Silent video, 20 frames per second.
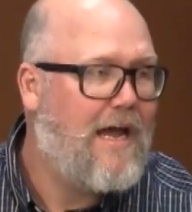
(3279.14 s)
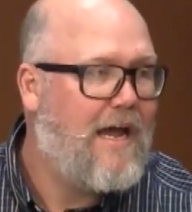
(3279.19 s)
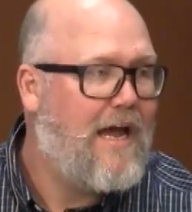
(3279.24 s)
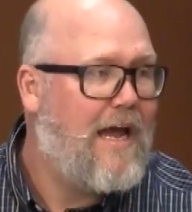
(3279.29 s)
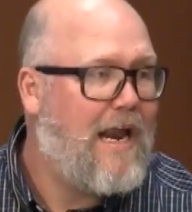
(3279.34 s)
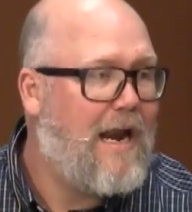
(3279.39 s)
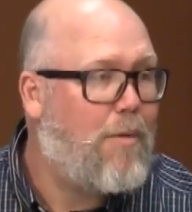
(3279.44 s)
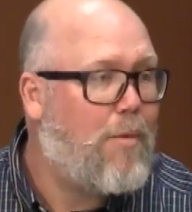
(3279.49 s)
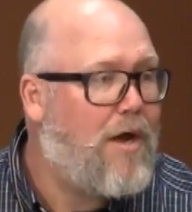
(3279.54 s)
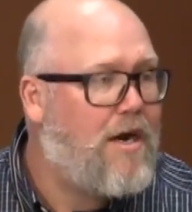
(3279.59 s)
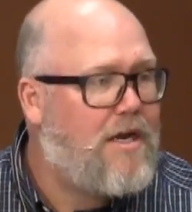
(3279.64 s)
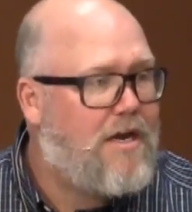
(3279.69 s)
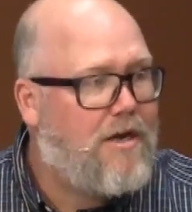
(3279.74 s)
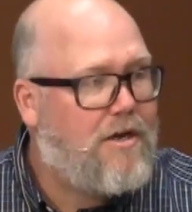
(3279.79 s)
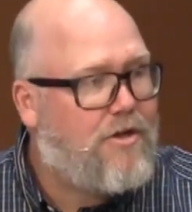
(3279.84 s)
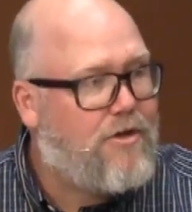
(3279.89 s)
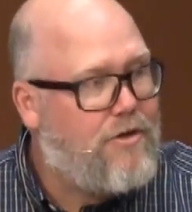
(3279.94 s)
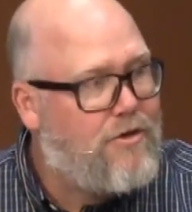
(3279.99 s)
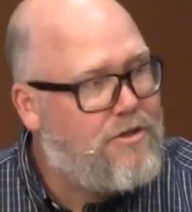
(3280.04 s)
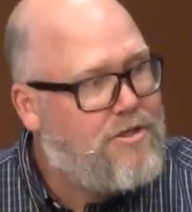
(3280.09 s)
And I want to
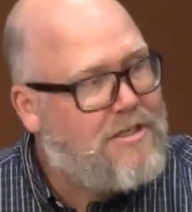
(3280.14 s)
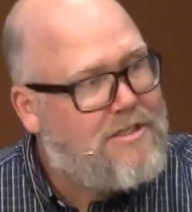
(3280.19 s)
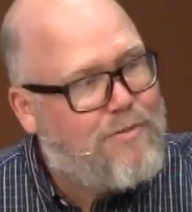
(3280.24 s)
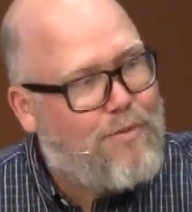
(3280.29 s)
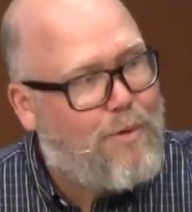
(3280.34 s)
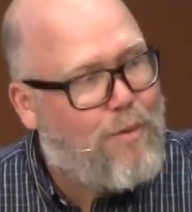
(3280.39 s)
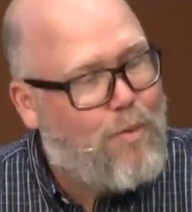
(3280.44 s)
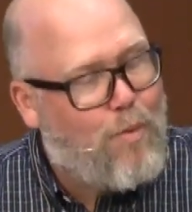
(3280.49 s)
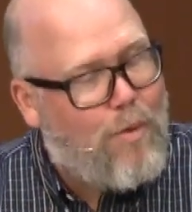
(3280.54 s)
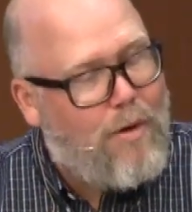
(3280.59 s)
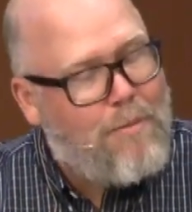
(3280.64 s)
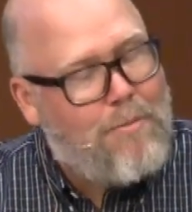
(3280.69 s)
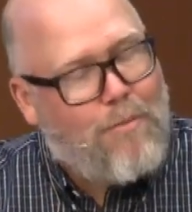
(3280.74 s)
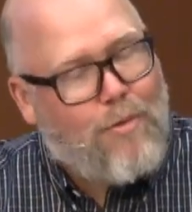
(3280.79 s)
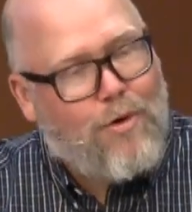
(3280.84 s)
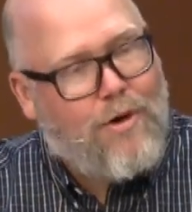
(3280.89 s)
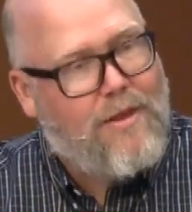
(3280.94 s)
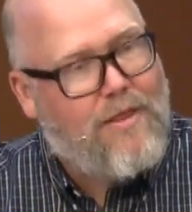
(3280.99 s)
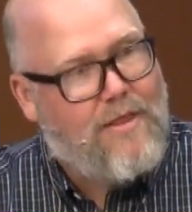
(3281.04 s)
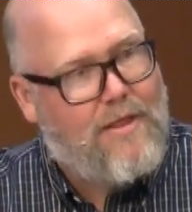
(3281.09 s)
conclude just with one
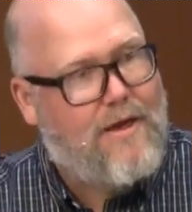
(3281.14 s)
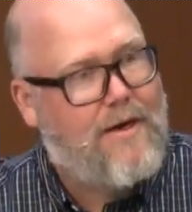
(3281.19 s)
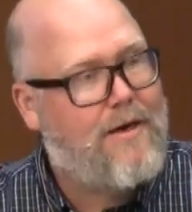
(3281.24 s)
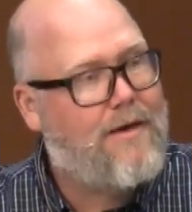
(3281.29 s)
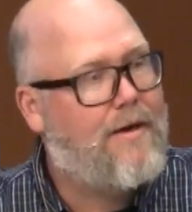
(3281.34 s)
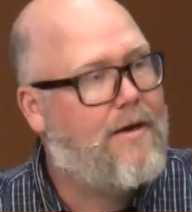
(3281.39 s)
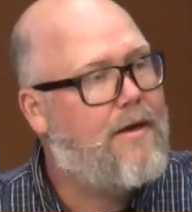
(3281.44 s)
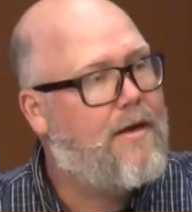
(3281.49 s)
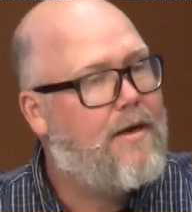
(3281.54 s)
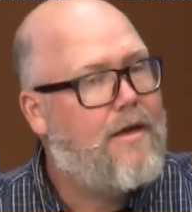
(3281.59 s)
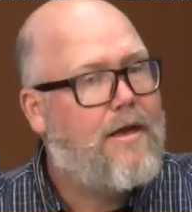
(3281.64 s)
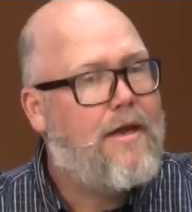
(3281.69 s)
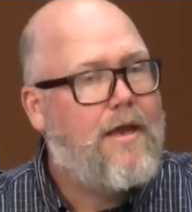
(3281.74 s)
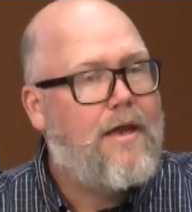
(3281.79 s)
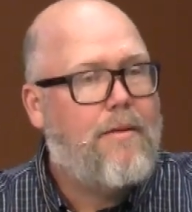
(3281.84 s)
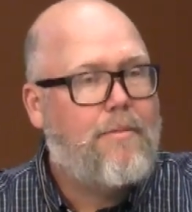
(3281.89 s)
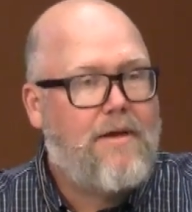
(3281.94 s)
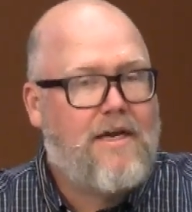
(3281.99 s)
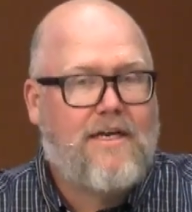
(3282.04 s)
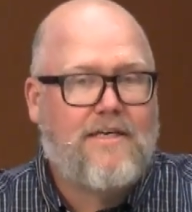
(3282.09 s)
more thing
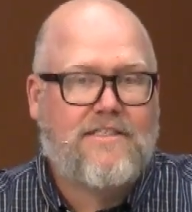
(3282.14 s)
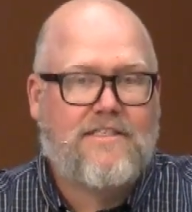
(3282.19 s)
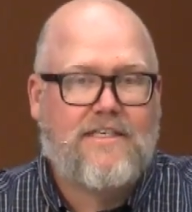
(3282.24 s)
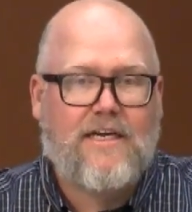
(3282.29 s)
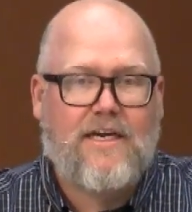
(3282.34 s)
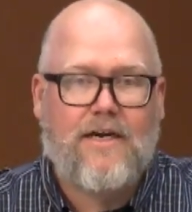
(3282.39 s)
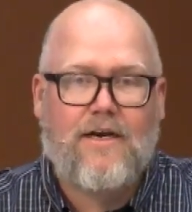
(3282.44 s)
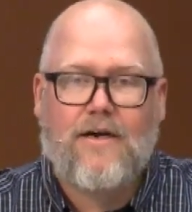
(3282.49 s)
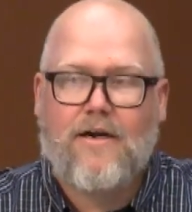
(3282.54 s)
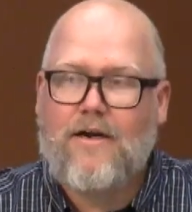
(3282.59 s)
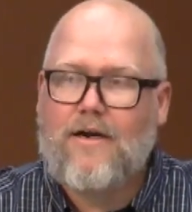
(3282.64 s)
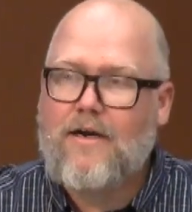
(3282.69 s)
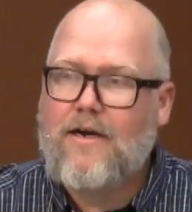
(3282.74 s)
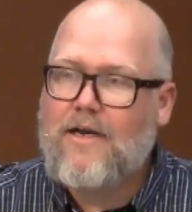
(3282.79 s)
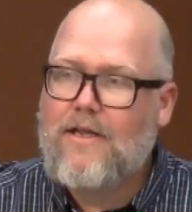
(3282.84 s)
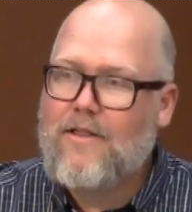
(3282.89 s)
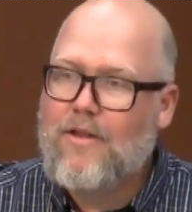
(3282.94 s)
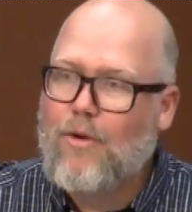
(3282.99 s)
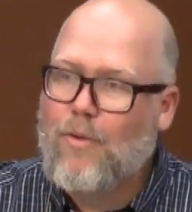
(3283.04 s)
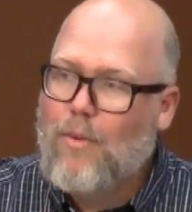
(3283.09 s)
because here
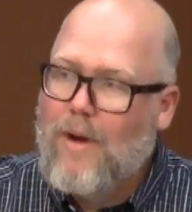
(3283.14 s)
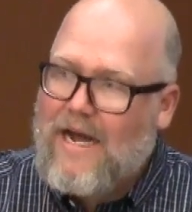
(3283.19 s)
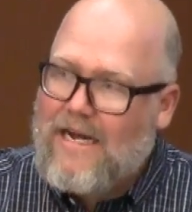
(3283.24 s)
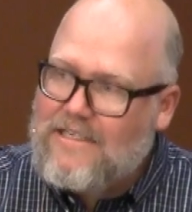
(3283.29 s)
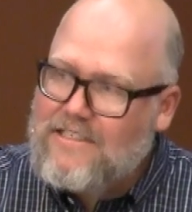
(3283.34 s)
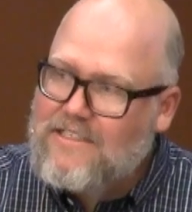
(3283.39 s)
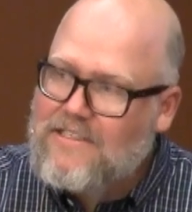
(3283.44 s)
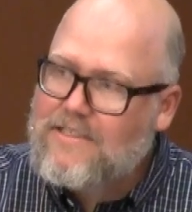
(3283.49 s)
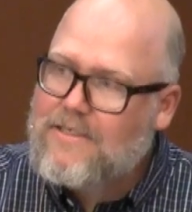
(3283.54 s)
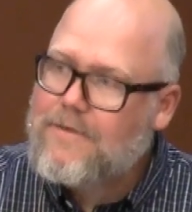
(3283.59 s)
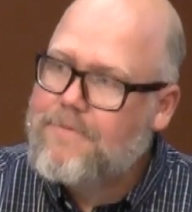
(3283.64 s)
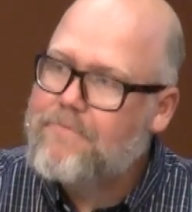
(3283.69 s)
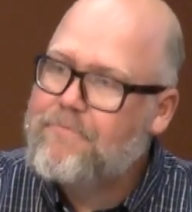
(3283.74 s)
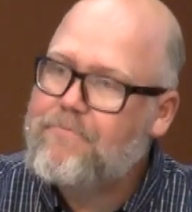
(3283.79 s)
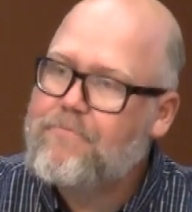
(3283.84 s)
in the West,